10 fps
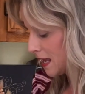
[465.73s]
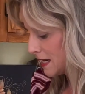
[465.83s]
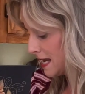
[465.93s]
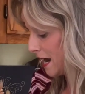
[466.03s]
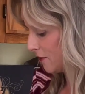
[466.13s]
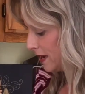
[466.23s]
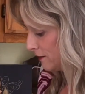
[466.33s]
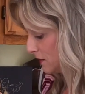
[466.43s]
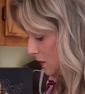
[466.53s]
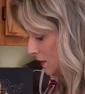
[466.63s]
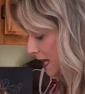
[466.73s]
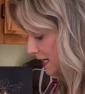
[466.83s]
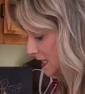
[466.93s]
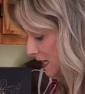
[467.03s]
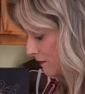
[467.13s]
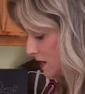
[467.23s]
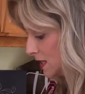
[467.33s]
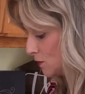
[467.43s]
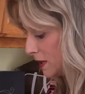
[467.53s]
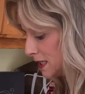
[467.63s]
Now, if you would like to give
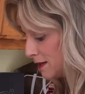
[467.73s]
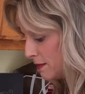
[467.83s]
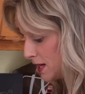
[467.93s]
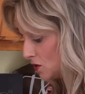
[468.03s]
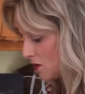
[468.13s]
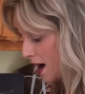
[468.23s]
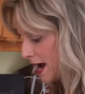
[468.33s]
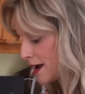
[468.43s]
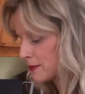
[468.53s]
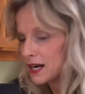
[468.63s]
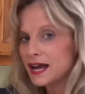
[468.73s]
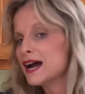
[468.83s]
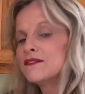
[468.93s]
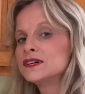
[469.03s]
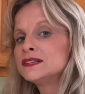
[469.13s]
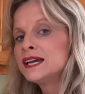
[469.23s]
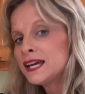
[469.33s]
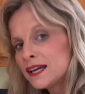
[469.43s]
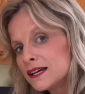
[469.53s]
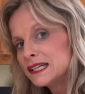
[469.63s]
this recipe a try, I'm gonna have a
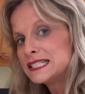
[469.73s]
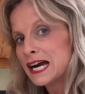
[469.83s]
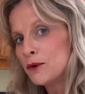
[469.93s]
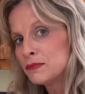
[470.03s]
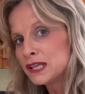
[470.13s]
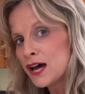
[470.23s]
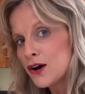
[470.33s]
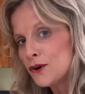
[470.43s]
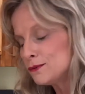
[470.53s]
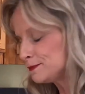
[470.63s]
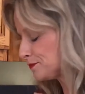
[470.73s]
link down below